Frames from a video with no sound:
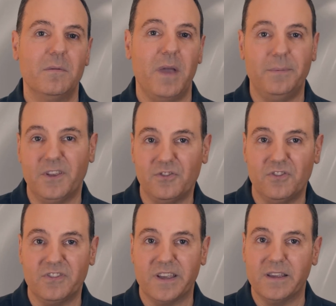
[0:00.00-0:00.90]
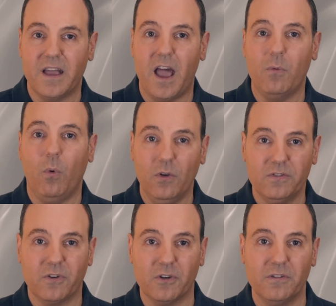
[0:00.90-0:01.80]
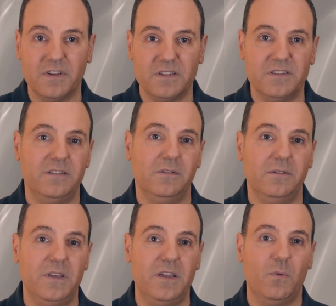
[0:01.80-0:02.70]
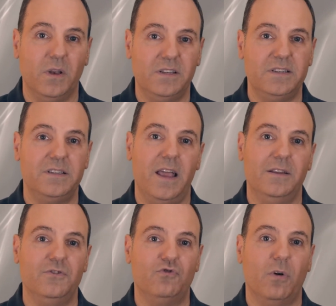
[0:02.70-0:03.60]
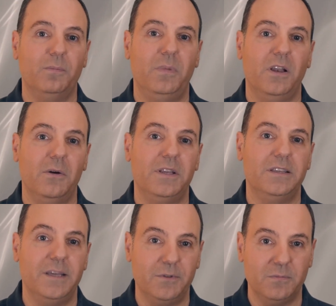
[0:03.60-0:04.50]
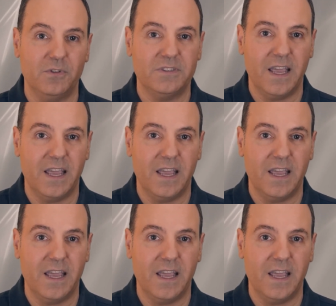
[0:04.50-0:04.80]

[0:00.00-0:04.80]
Perhaps I should say I was fond of it until the quality standards dropped below an acceptable